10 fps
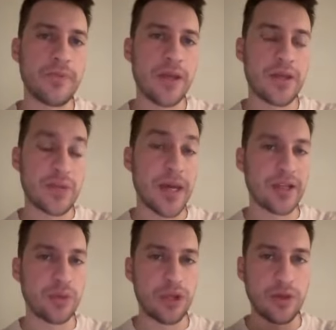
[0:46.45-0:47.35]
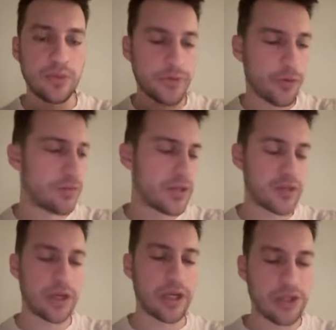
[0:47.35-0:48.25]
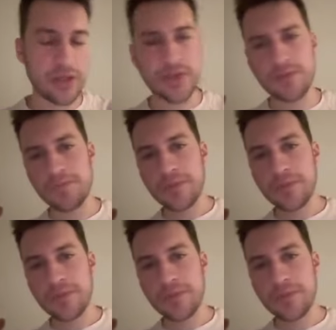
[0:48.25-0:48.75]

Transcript: expect when you perform these strategies.